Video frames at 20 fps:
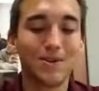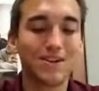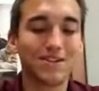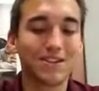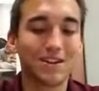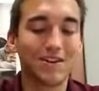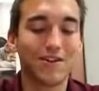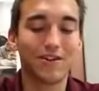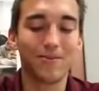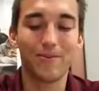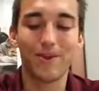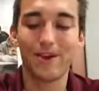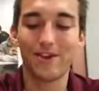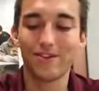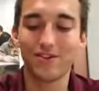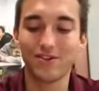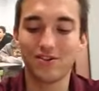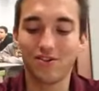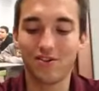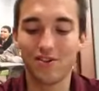piece that I want to make
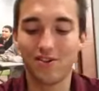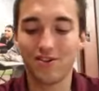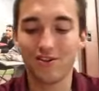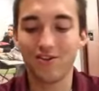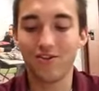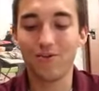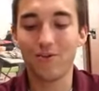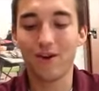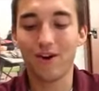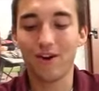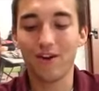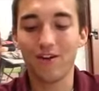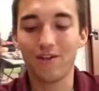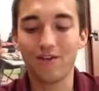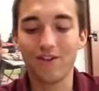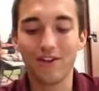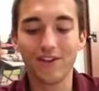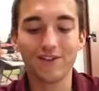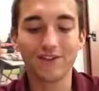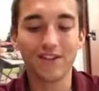certain you're aware
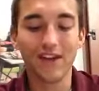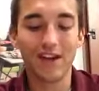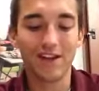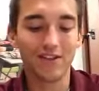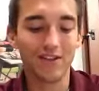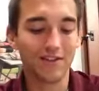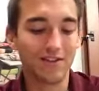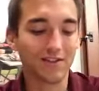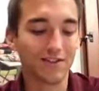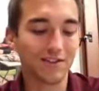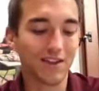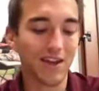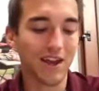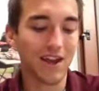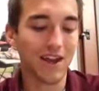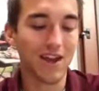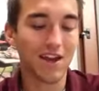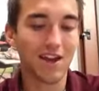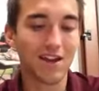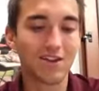of is that there's
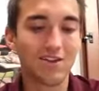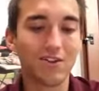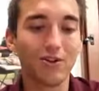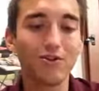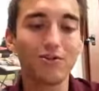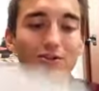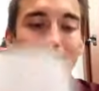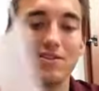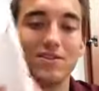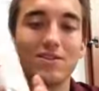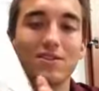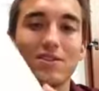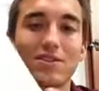a notes